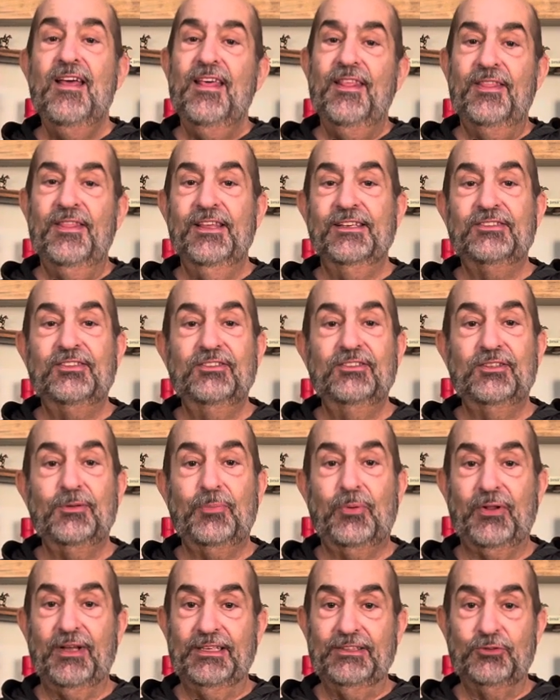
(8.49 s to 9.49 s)
this is a
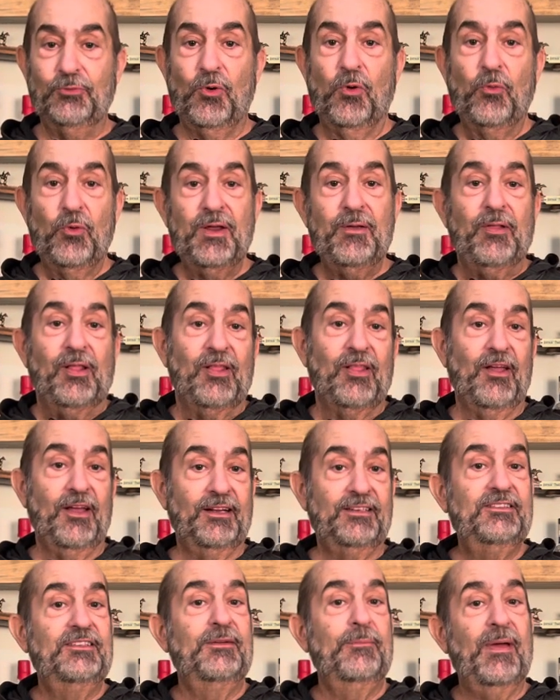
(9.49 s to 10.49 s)
place where we
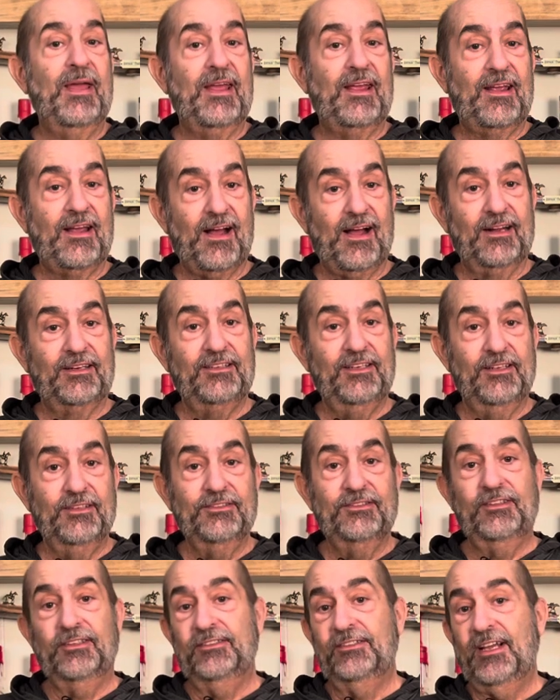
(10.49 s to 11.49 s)
like to make
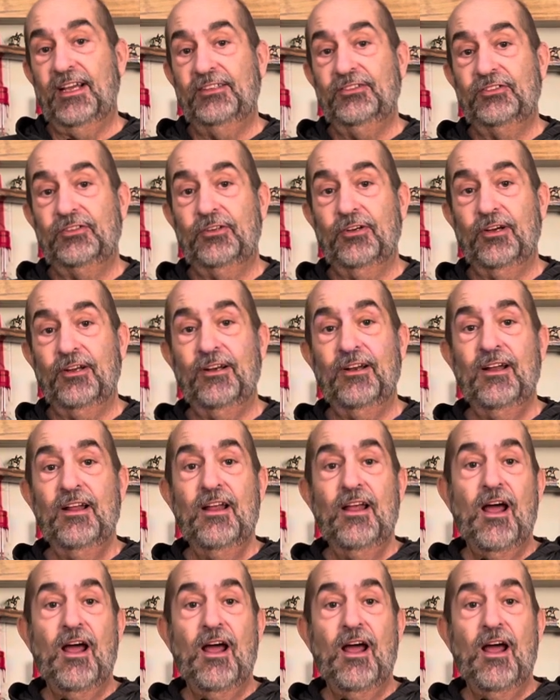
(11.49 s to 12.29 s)
cocktails that taste good,